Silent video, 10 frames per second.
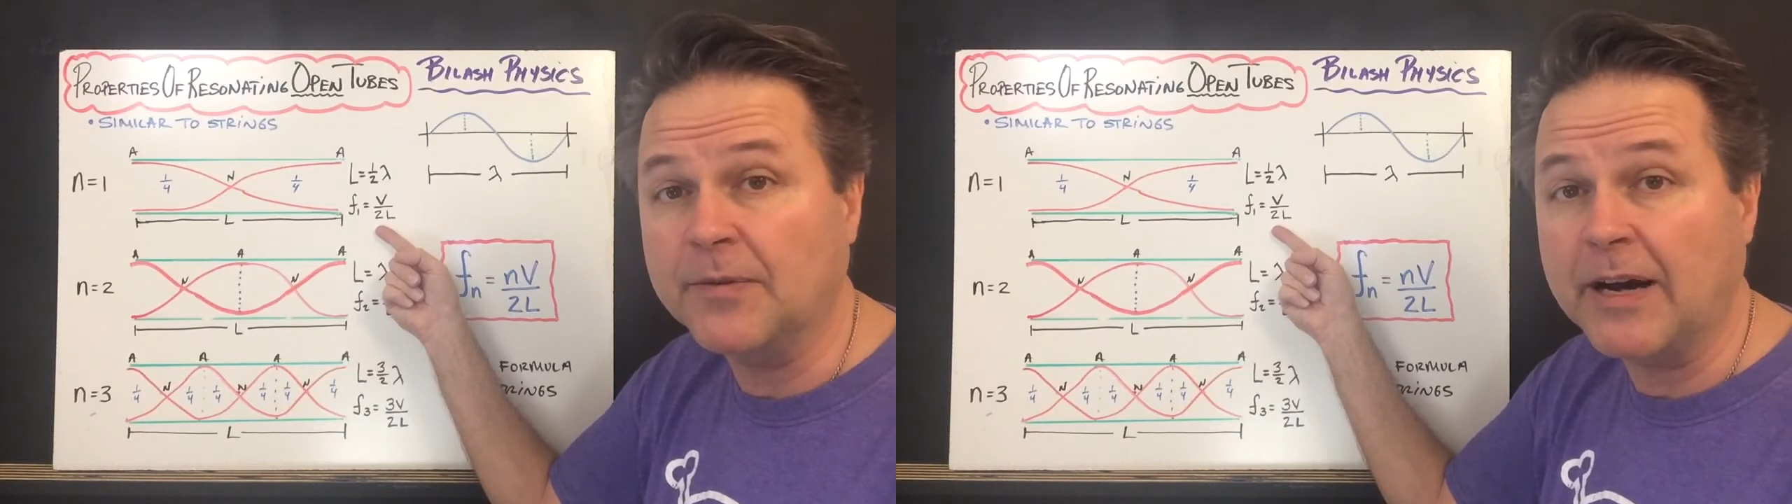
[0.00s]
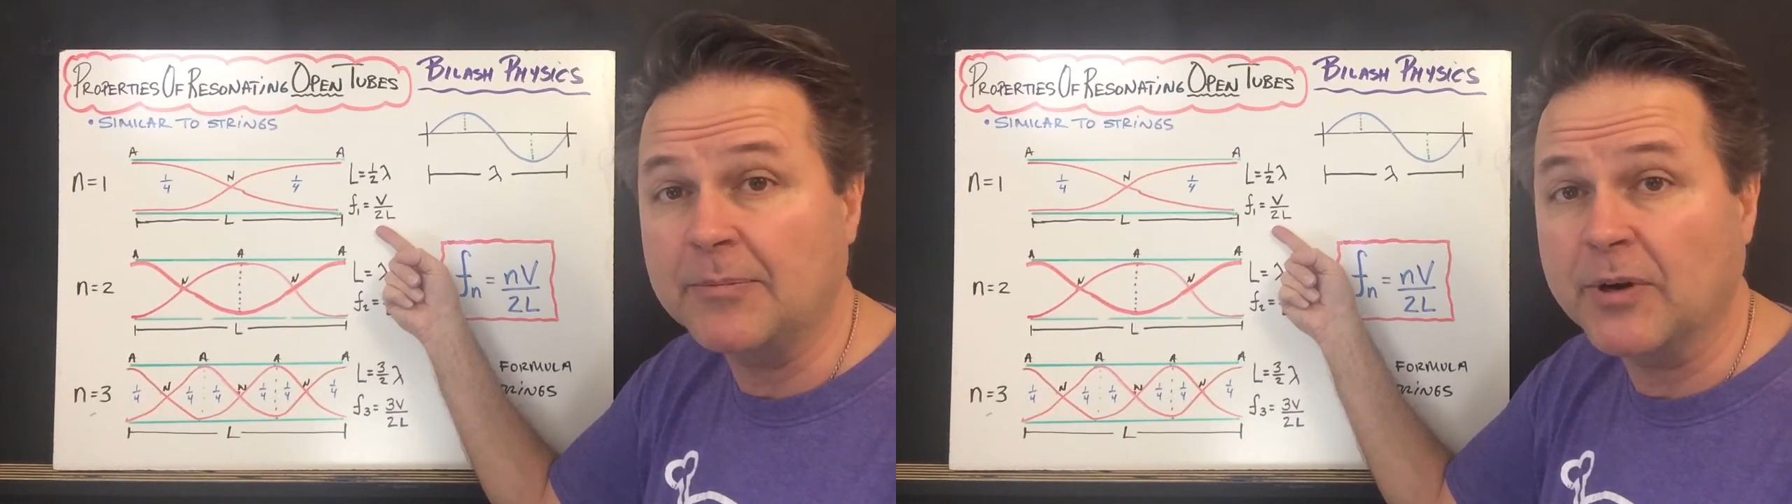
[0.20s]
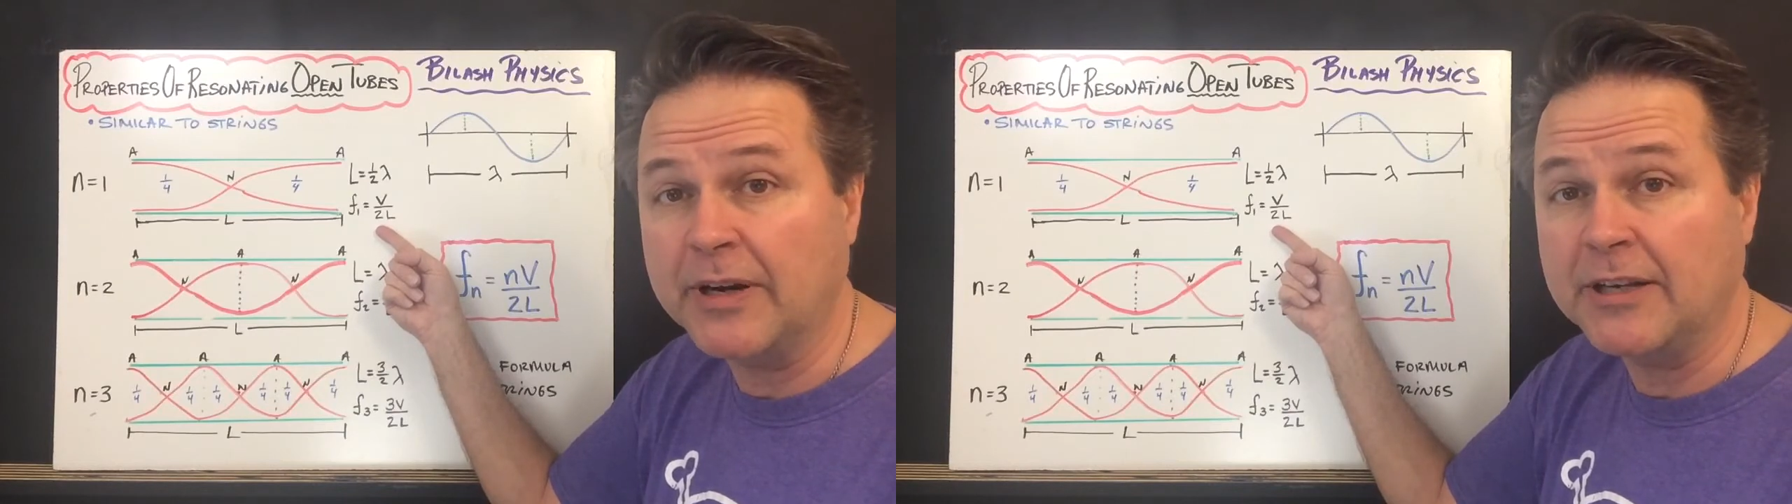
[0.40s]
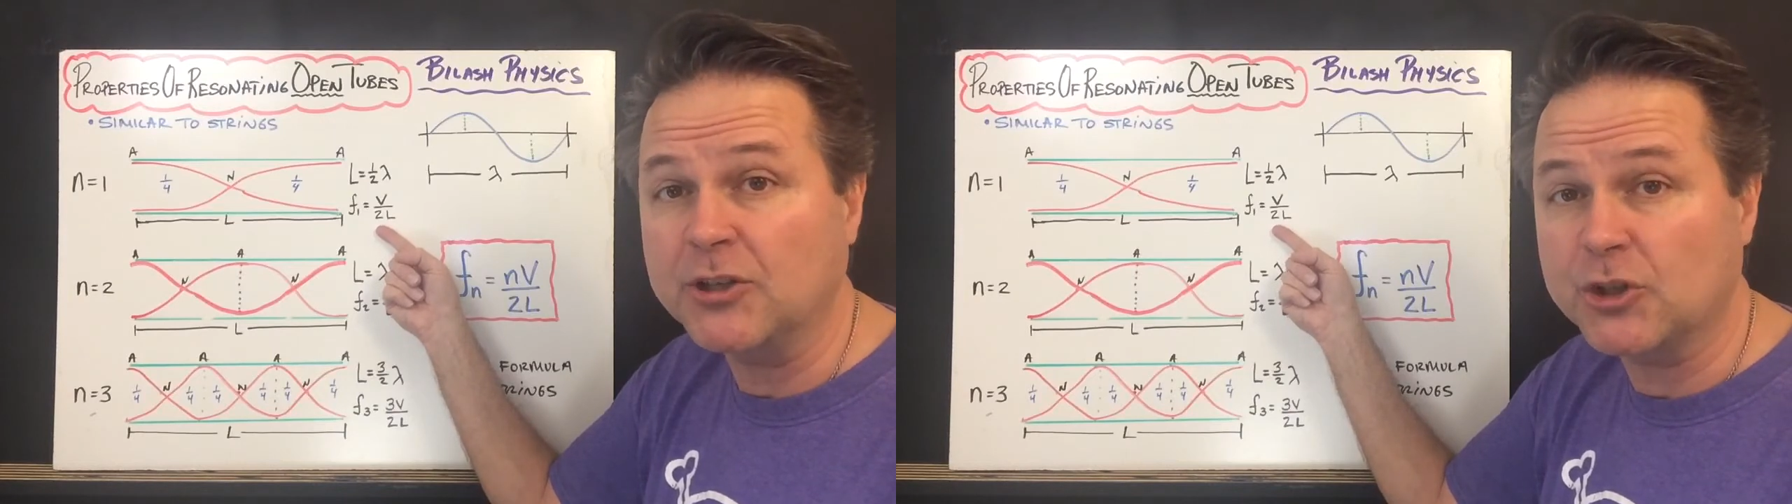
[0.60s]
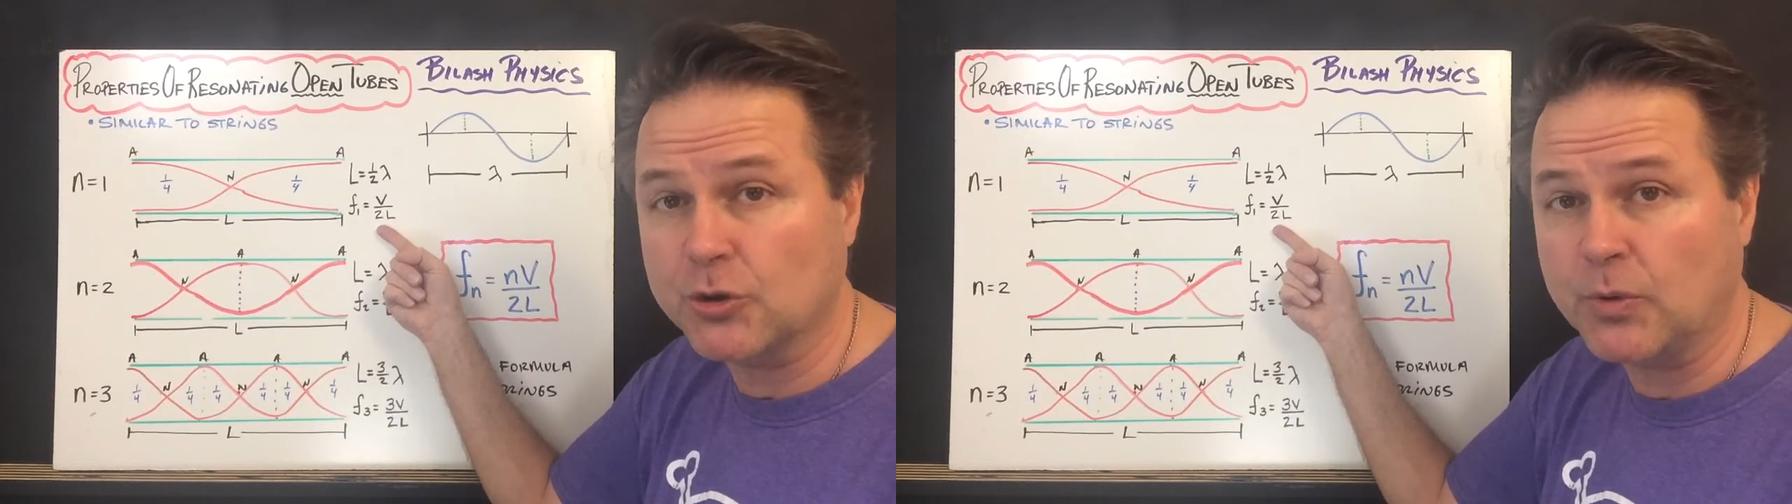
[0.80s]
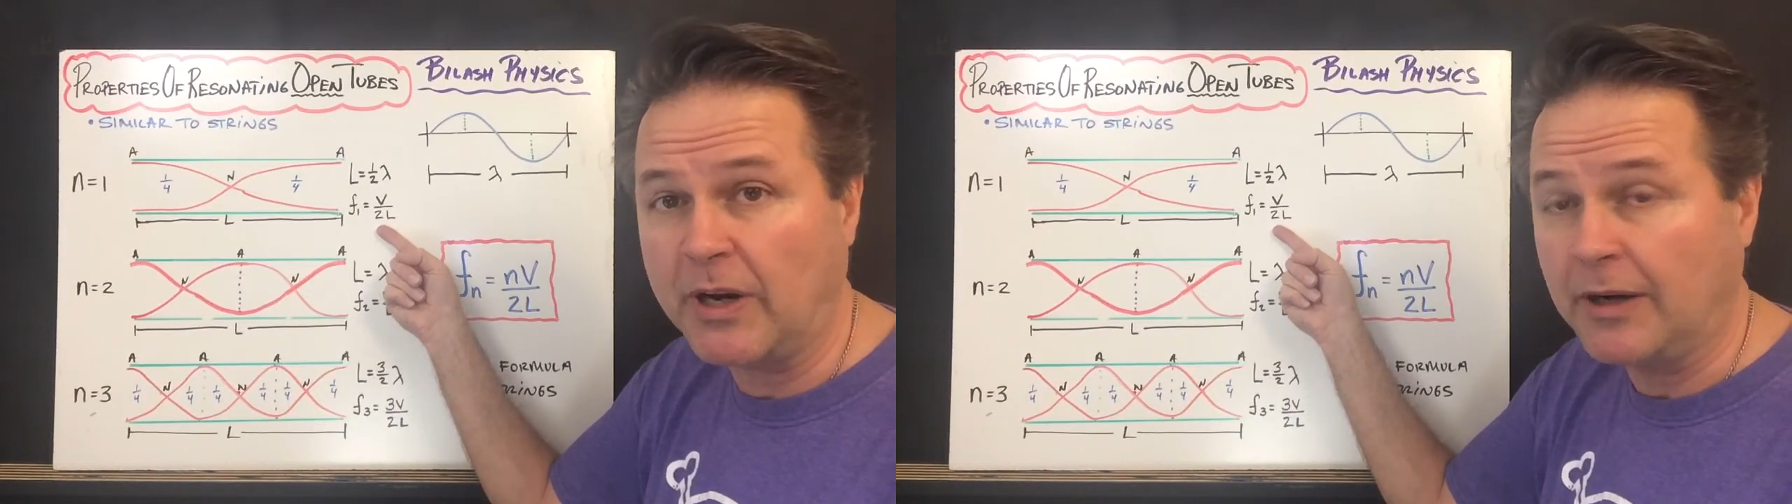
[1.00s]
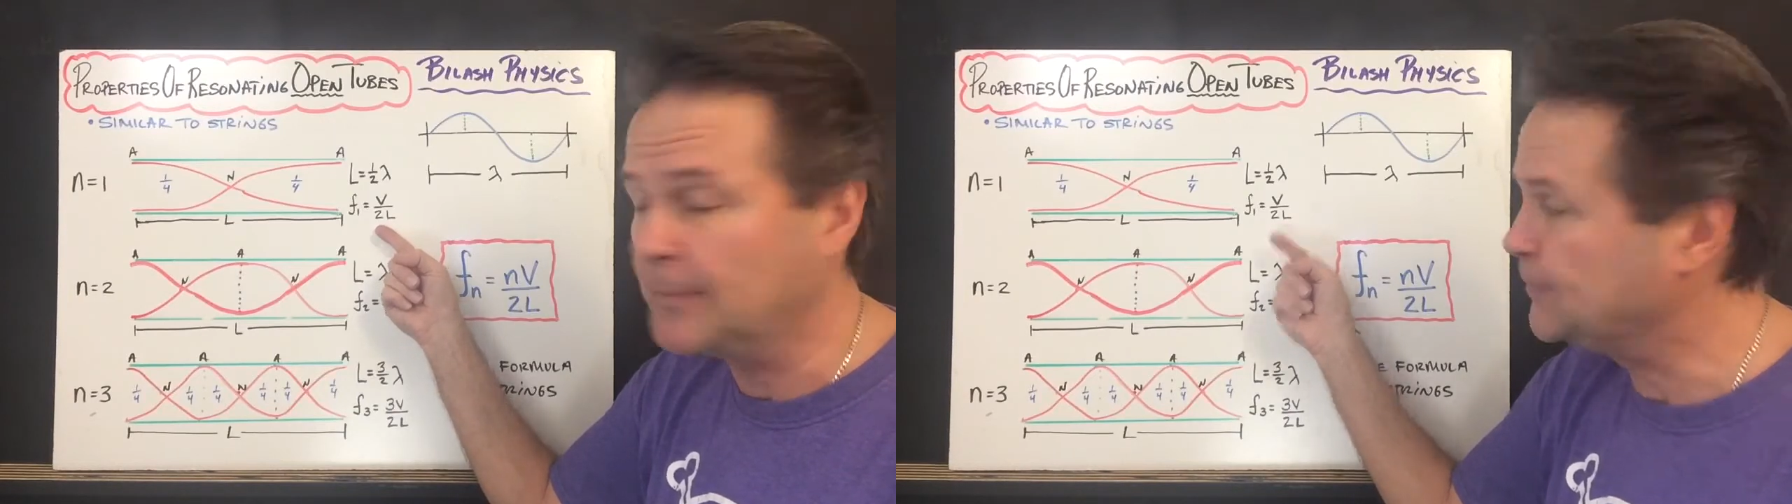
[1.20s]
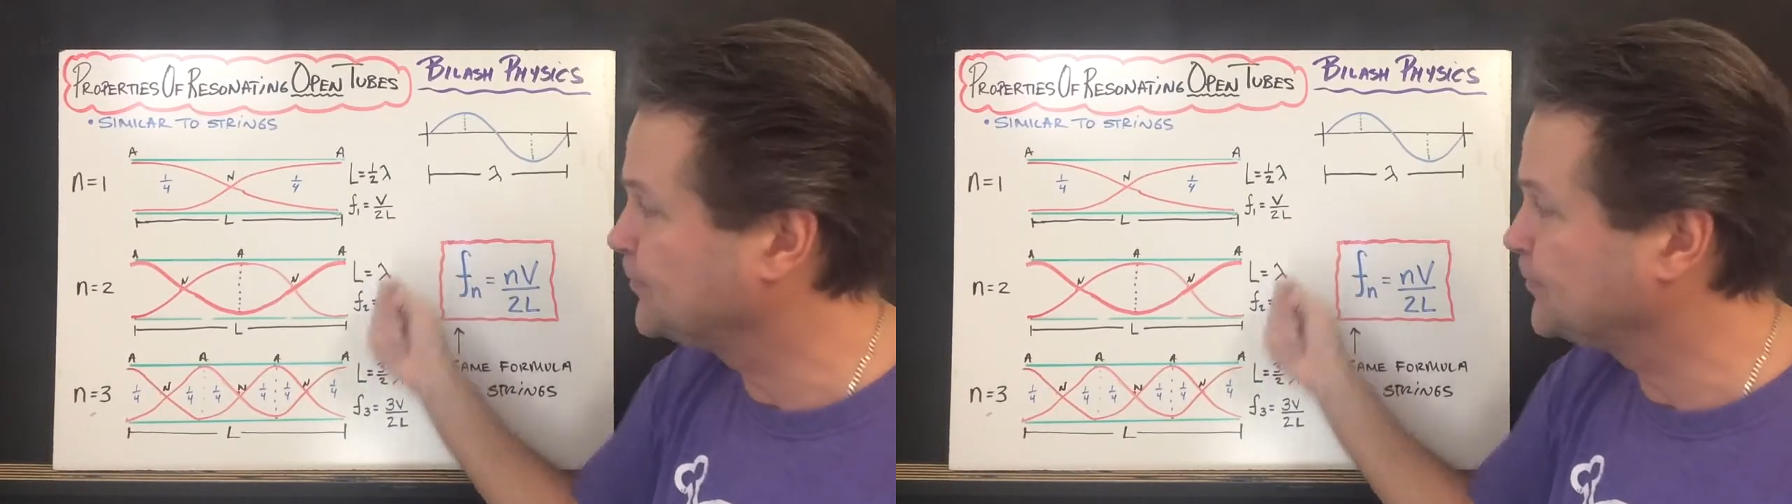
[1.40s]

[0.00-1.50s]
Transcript: vibrating string.